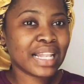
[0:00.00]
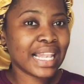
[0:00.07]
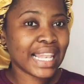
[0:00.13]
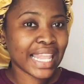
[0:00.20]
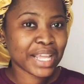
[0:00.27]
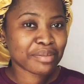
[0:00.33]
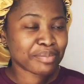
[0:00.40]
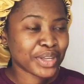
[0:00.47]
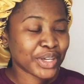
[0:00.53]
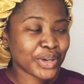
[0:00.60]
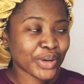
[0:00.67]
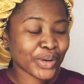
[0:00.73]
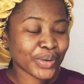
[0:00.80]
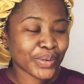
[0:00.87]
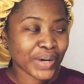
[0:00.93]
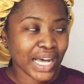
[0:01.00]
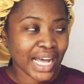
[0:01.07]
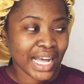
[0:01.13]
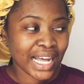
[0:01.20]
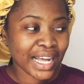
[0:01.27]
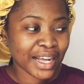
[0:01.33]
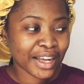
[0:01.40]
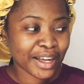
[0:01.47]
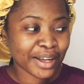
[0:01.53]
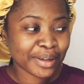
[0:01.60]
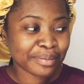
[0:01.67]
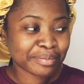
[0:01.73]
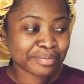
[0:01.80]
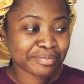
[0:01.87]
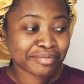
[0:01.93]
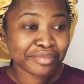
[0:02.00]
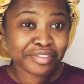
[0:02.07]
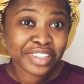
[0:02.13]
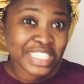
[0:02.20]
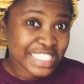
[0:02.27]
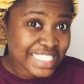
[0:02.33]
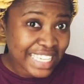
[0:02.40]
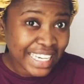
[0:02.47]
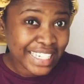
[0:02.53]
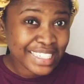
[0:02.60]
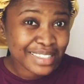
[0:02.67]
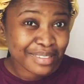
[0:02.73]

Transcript: Let me go finish cleaning